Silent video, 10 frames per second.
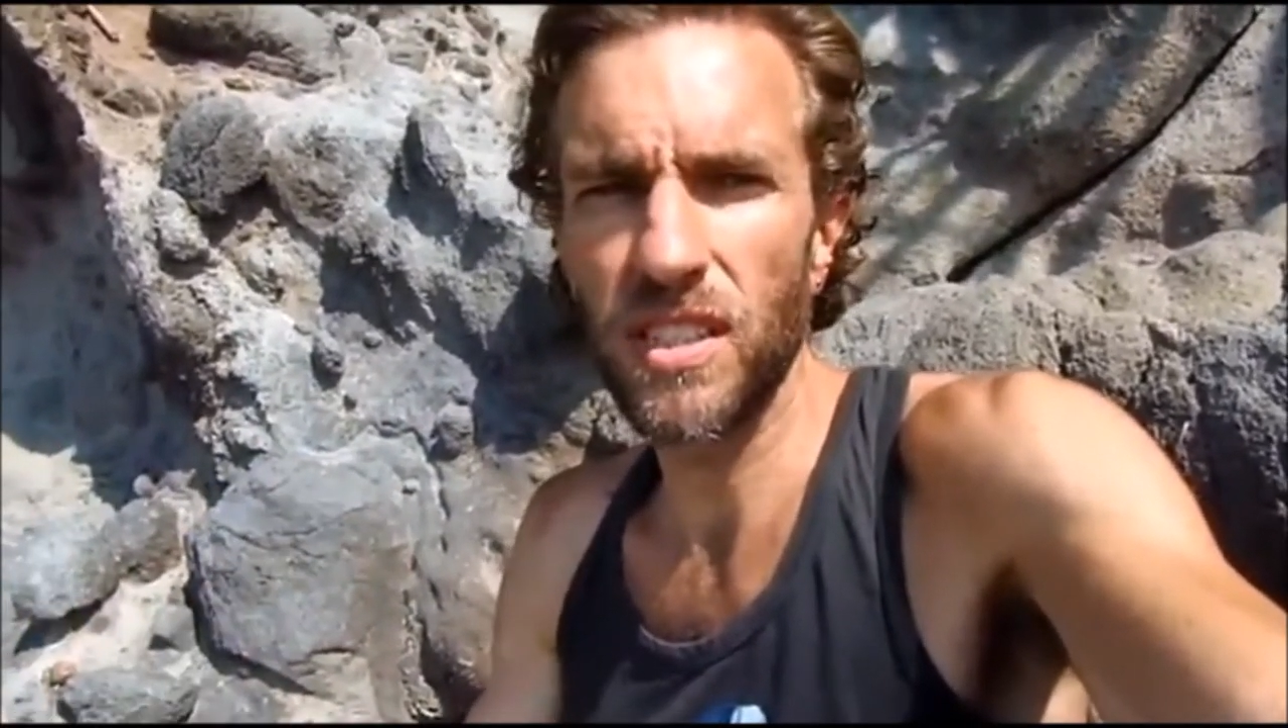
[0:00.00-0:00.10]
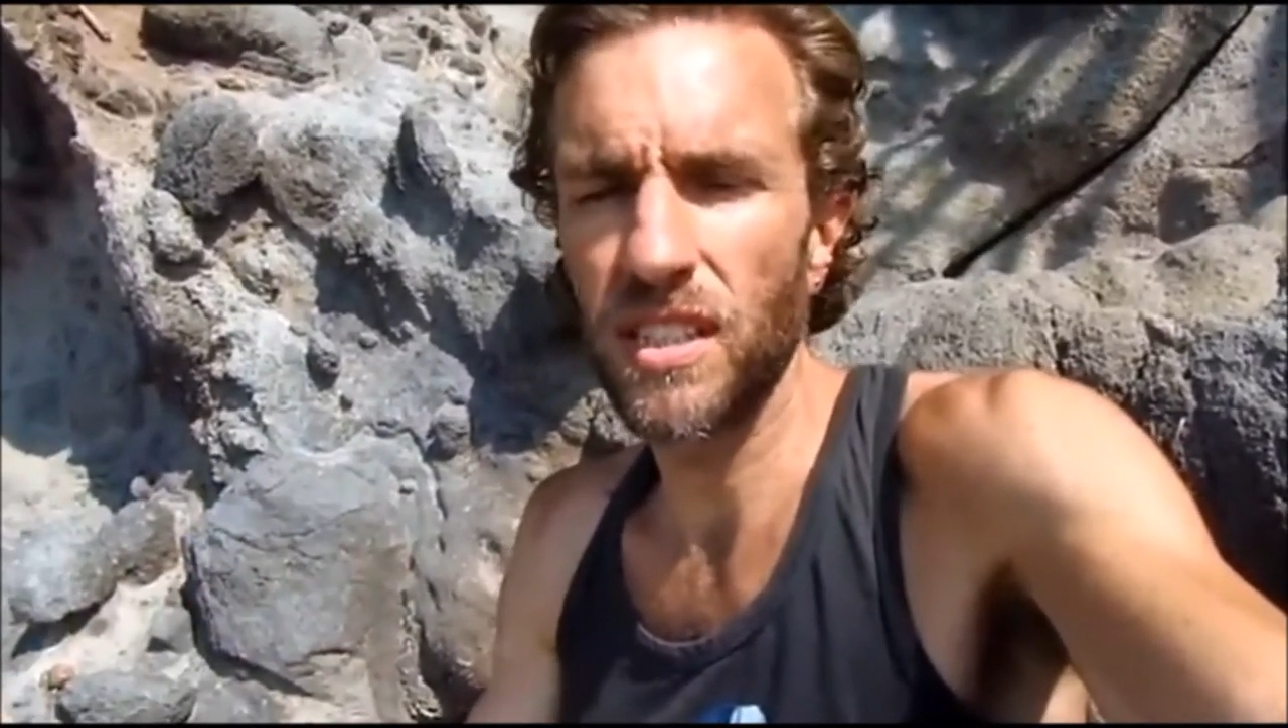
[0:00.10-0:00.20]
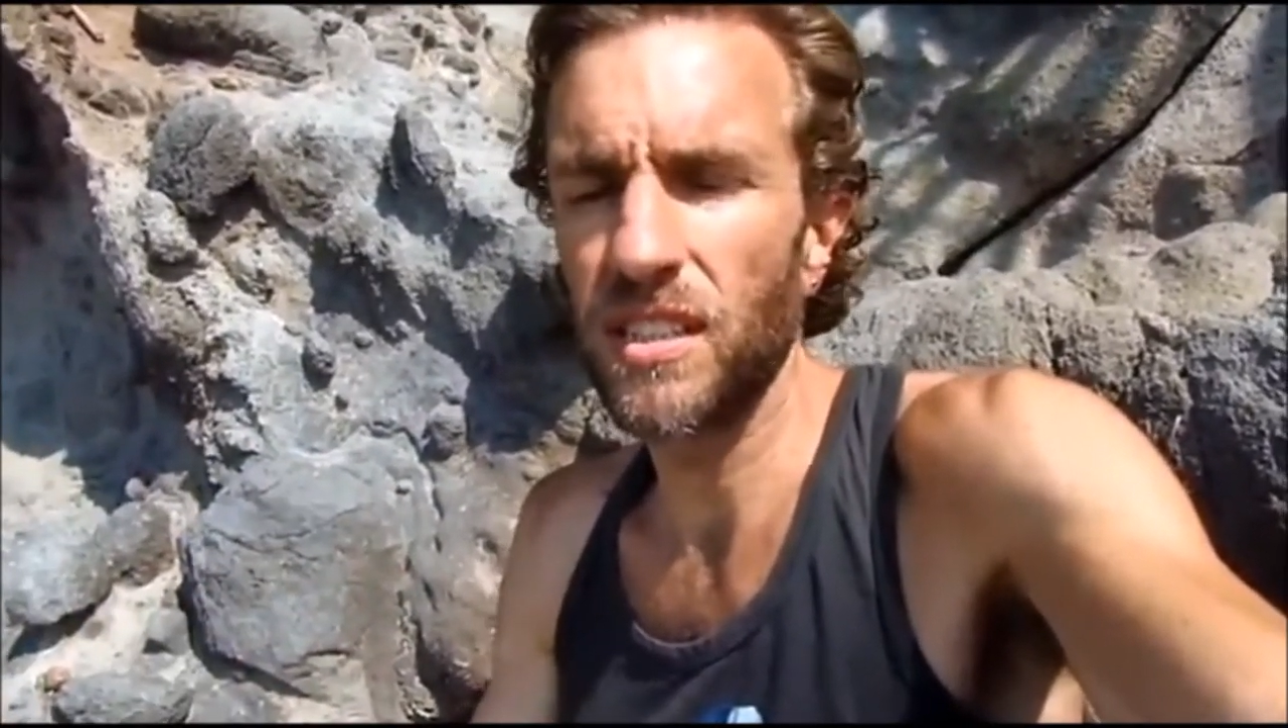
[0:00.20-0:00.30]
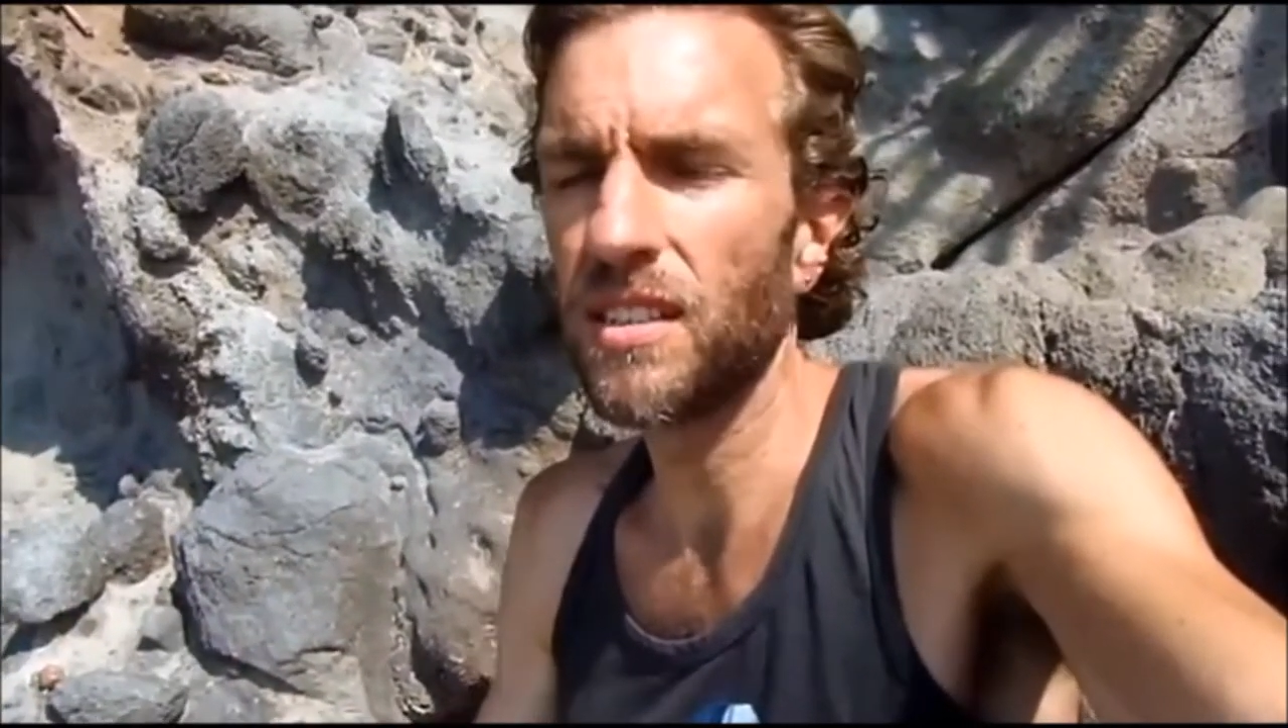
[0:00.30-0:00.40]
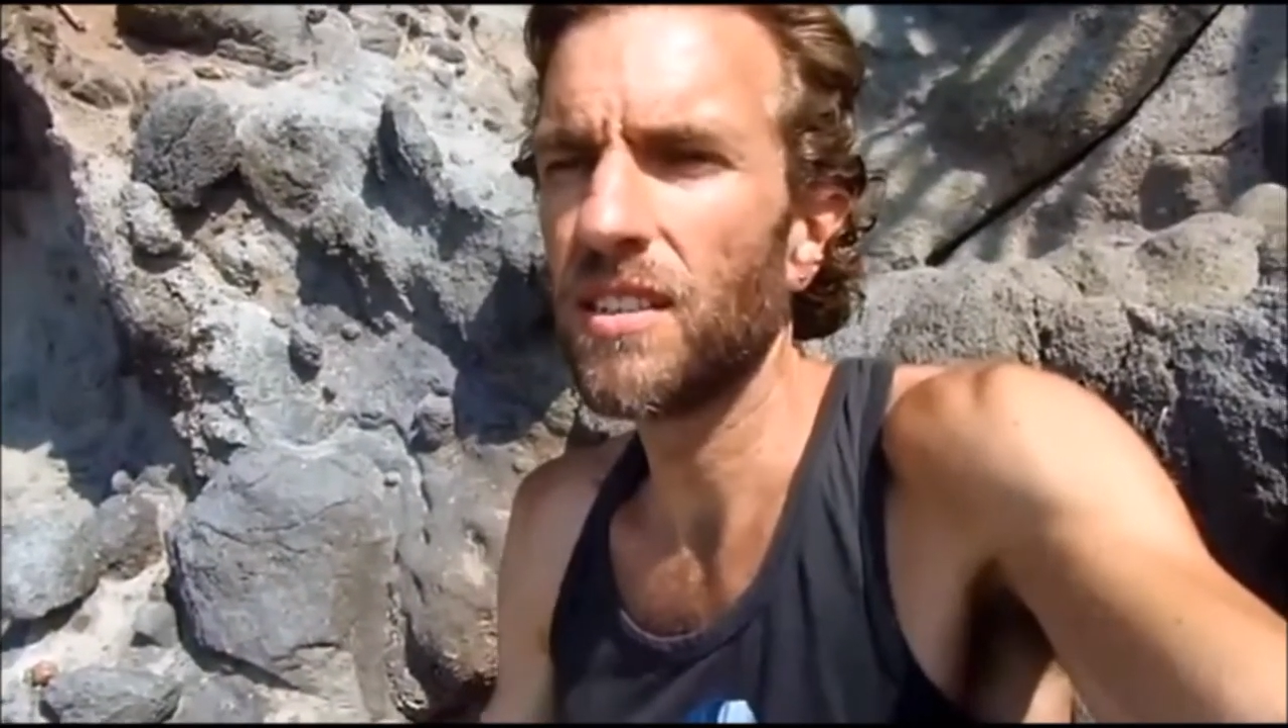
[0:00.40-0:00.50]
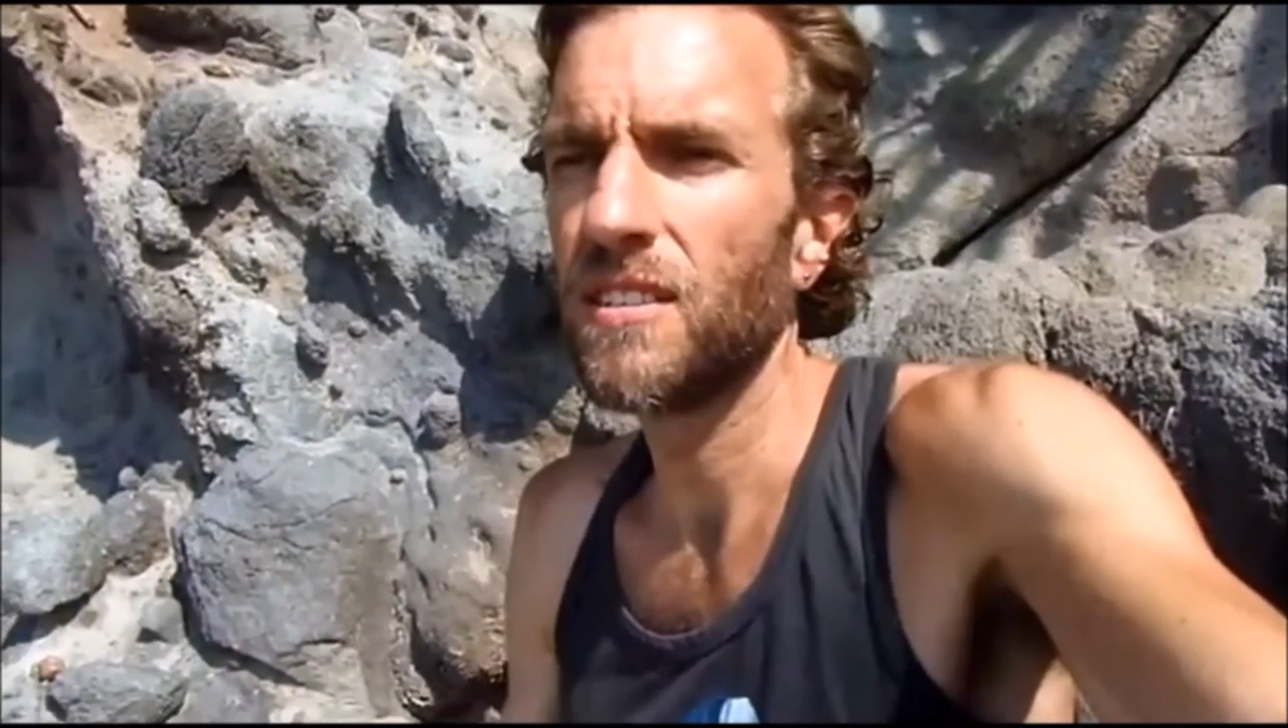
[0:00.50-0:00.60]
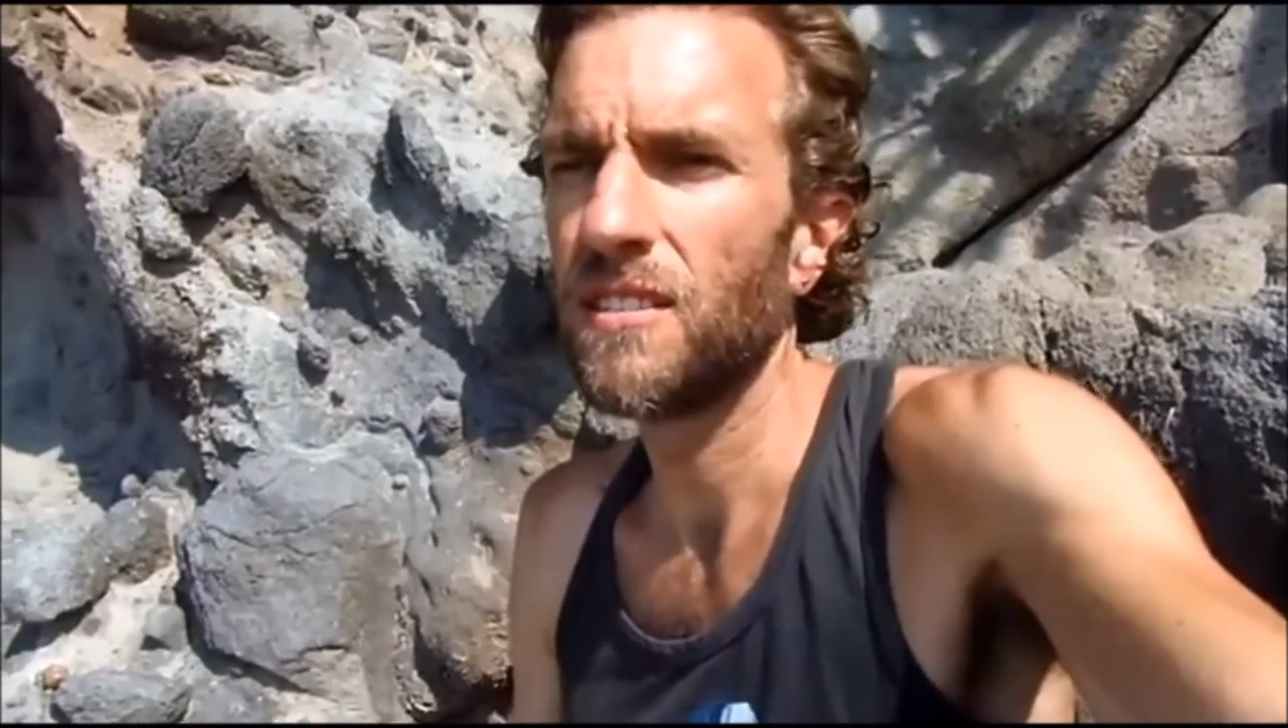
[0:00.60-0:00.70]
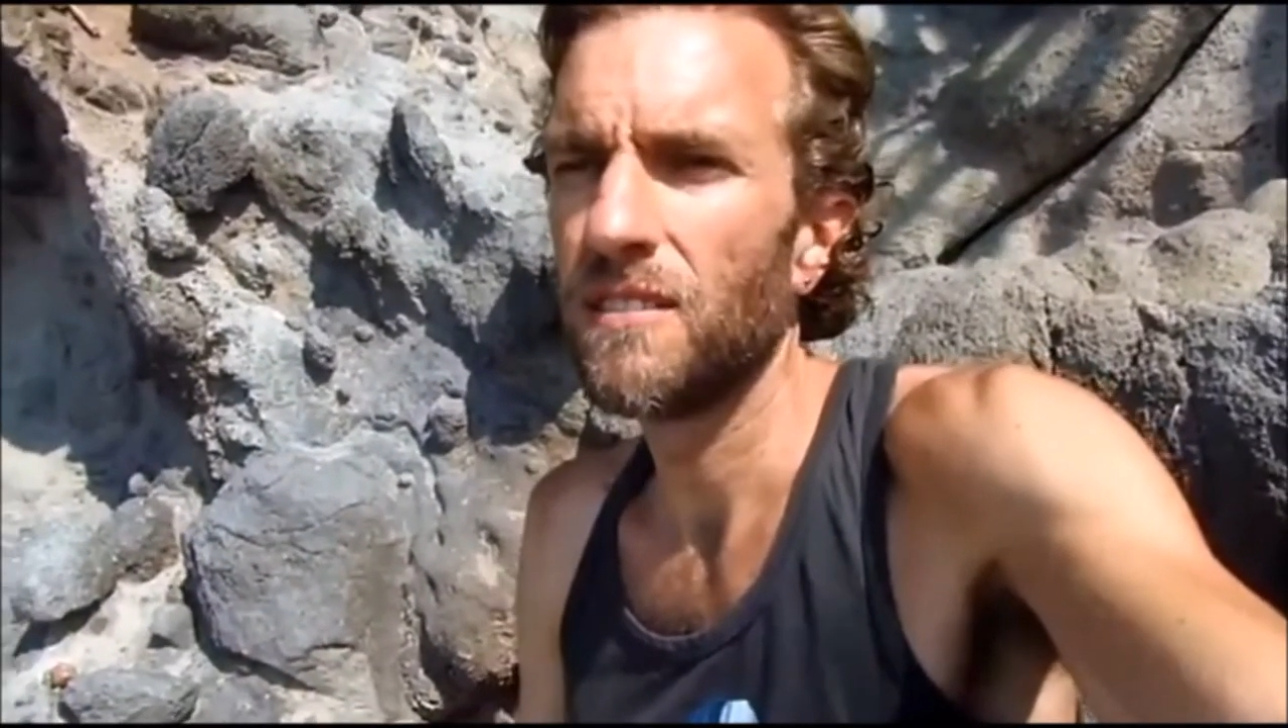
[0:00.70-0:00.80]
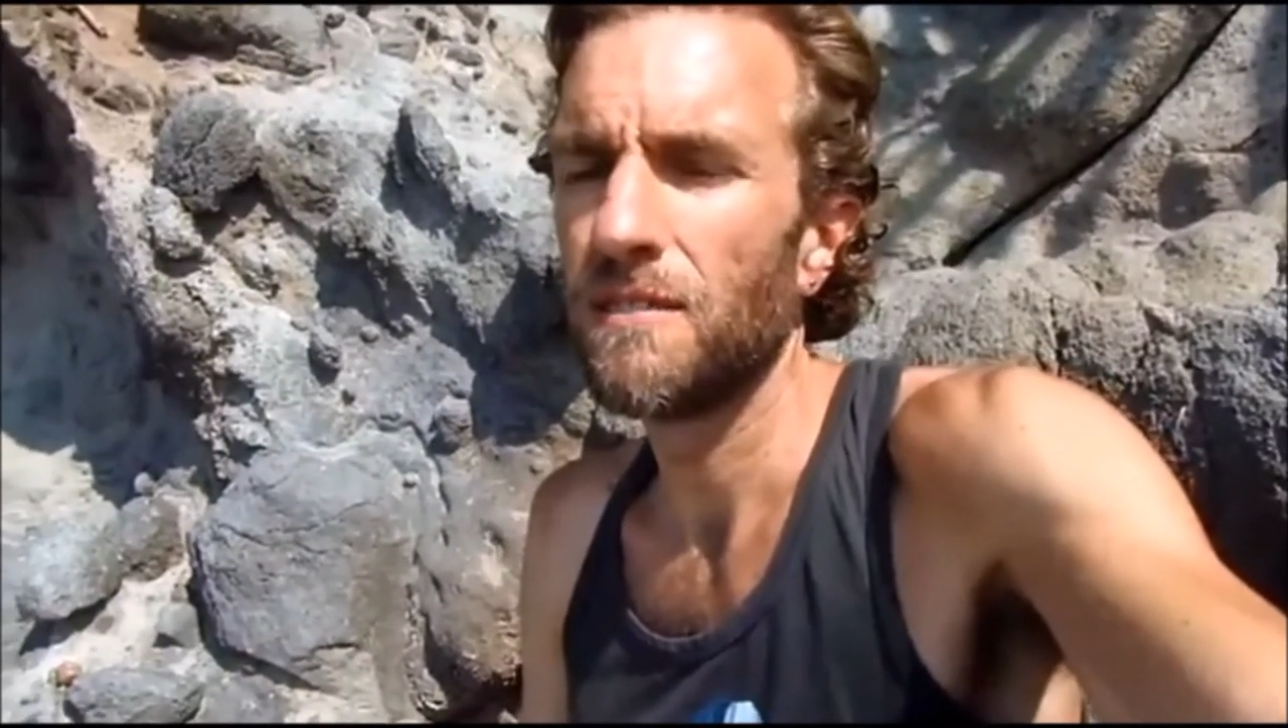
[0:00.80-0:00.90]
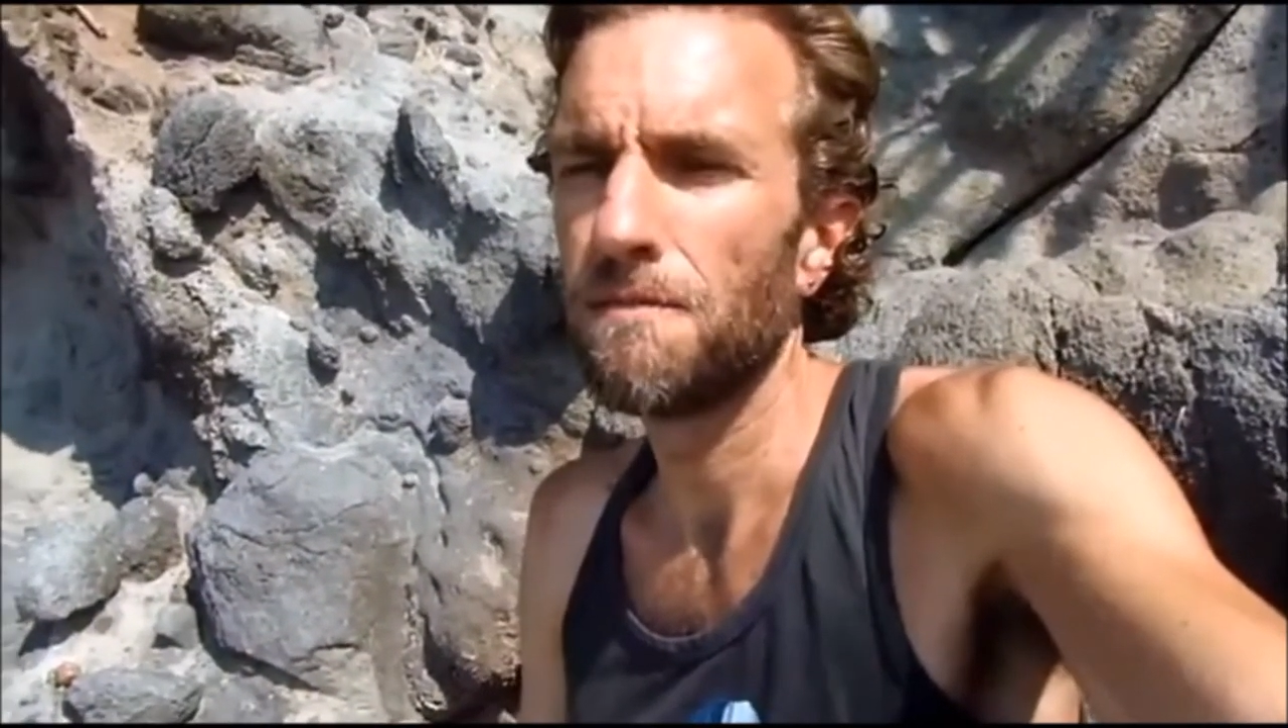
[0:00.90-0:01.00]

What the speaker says: certainty